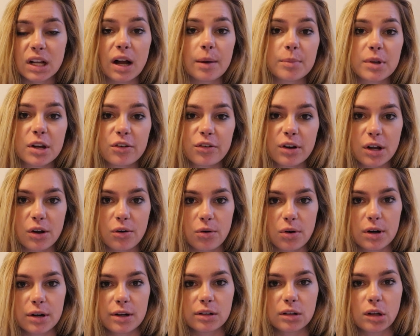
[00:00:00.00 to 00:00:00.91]
I'm gonna
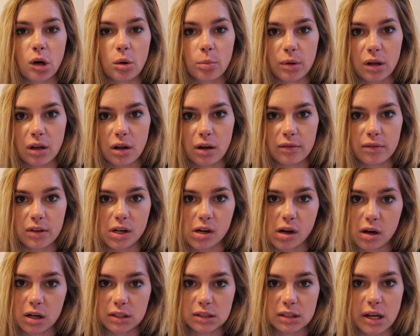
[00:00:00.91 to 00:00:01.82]
record a little bit of
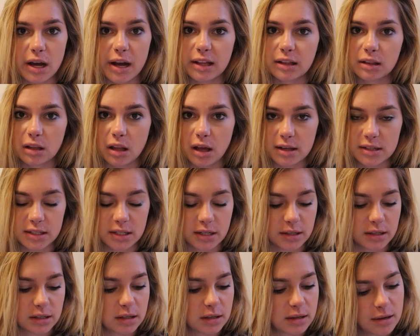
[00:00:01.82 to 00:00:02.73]
an online
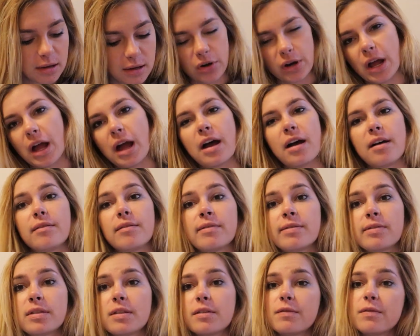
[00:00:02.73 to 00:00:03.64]
lesson. I'm gonna have
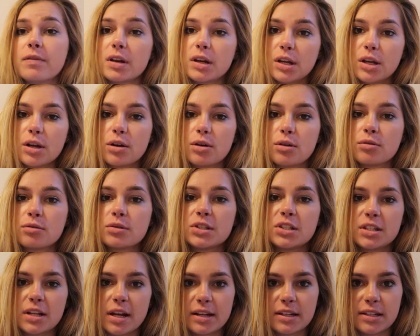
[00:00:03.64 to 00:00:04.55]
the video
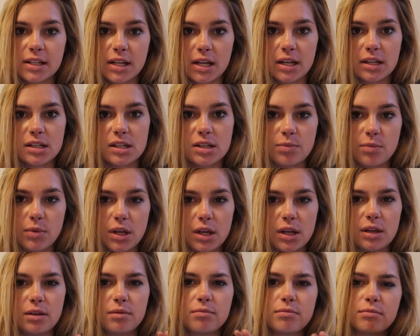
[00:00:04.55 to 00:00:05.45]
sent in to
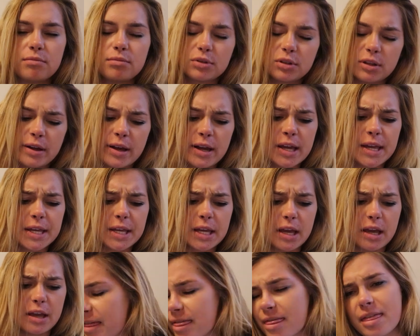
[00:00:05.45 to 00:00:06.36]
me
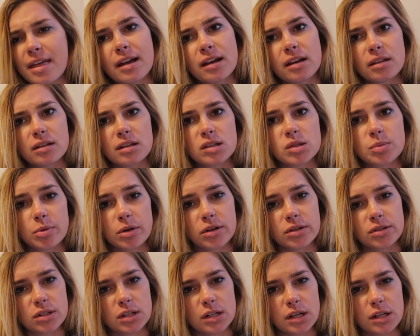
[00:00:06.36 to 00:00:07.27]
playing. I think this
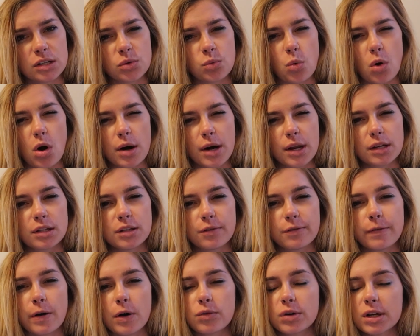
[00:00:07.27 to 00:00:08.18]
person is wanting
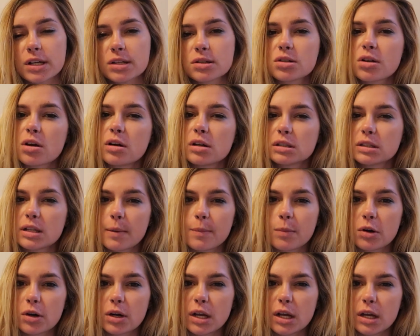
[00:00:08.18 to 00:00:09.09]
to focus on
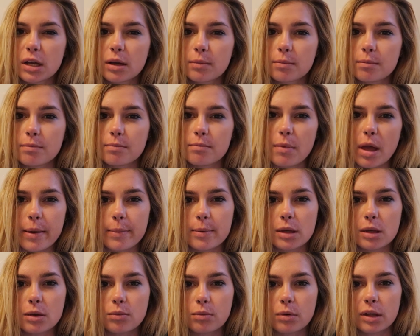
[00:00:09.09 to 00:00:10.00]
liberty,
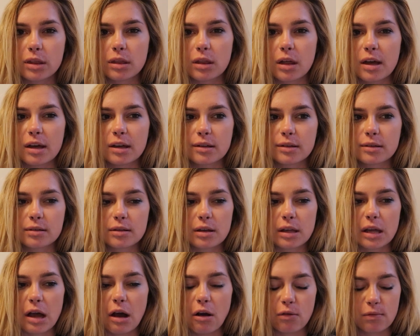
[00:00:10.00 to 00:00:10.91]
maybe with like
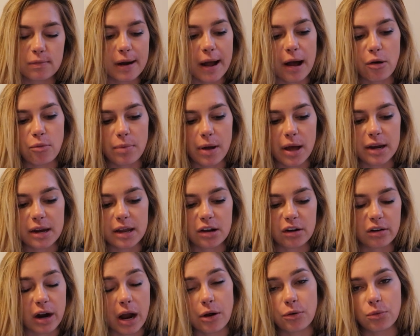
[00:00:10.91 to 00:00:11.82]
a round pen
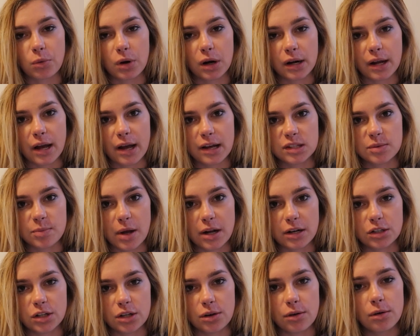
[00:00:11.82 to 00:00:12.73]
and groundwork
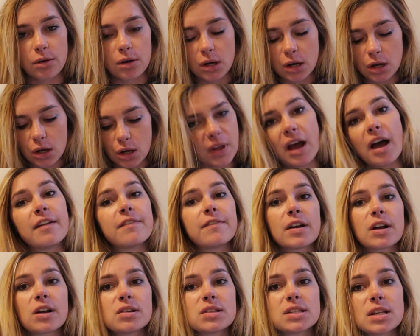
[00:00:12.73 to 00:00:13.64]
aspect too. I
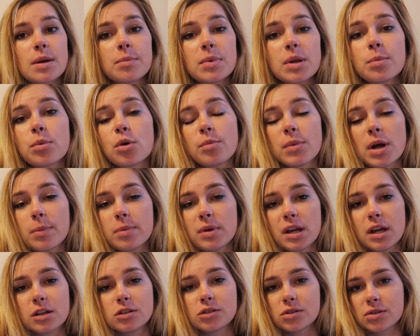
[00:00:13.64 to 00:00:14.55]
figured some people might
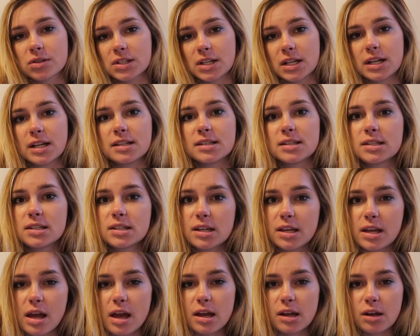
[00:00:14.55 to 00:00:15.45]
be interested in
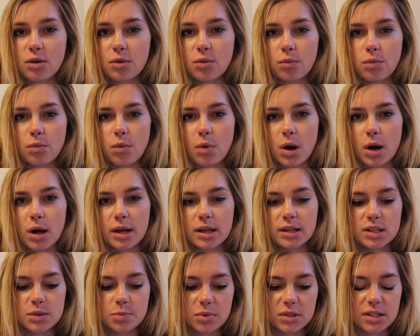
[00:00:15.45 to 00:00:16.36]
seeing
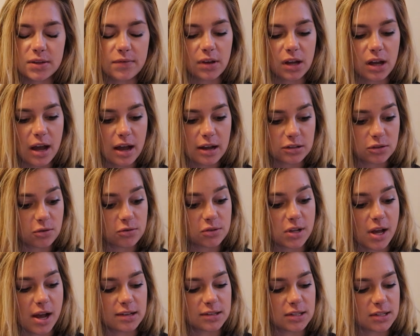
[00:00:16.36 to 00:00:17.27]
what specific
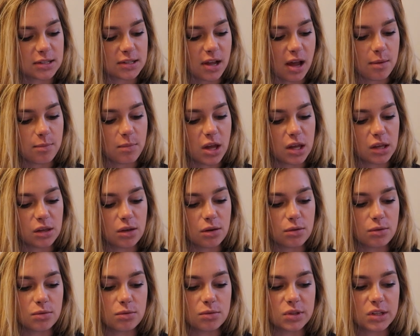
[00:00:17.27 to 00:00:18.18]
exercises I may
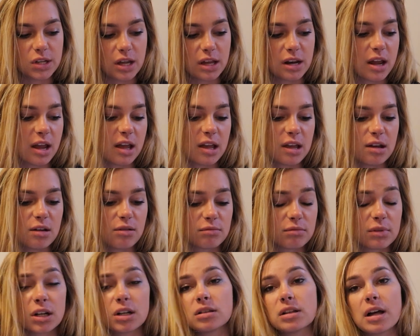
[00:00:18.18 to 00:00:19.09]
use in a
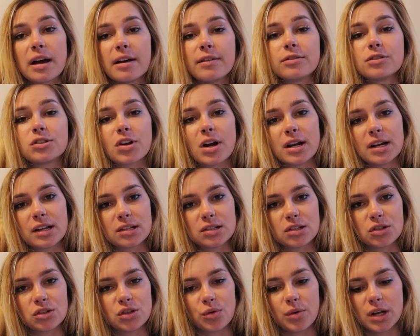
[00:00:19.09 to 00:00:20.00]
real life training
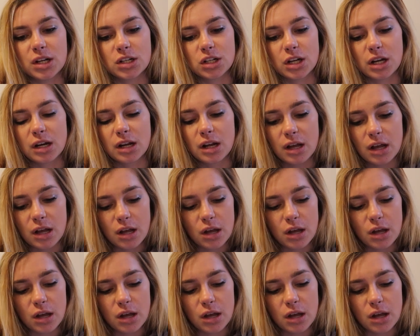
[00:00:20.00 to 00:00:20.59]
situation.